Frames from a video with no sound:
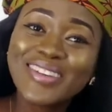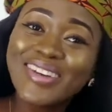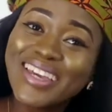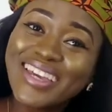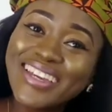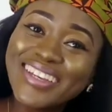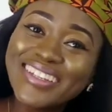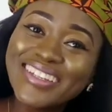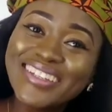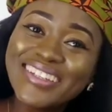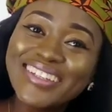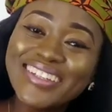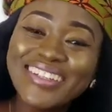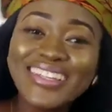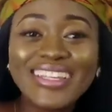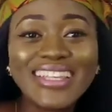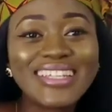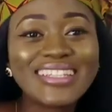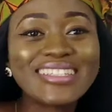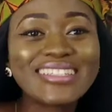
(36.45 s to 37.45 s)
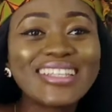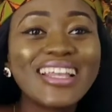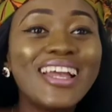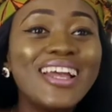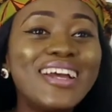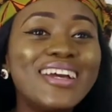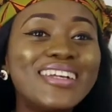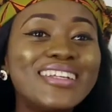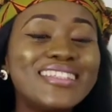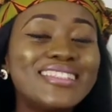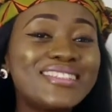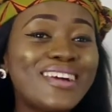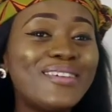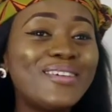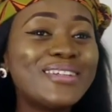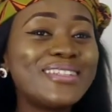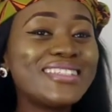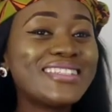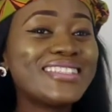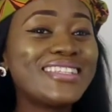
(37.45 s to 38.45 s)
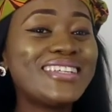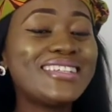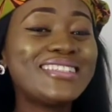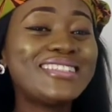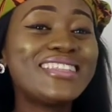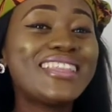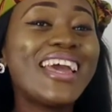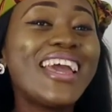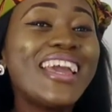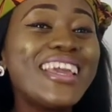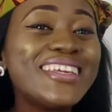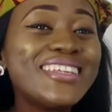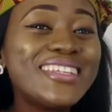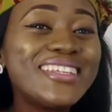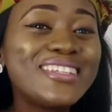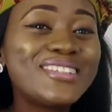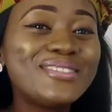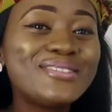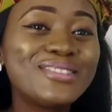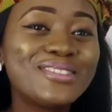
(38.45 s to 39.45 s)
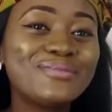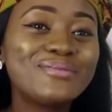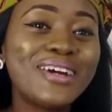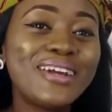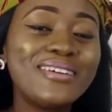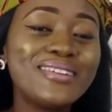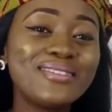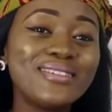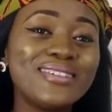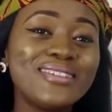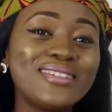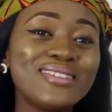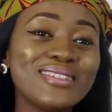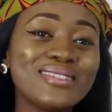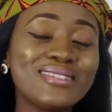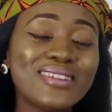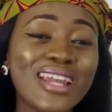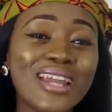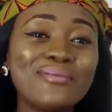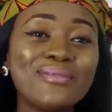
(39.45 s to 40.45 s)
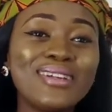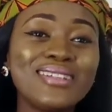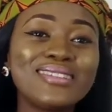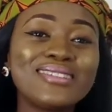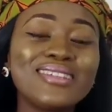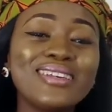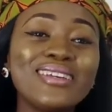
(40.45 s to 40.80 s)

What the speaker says: Okay, yes, so I want to say thank you to my returning subscribers.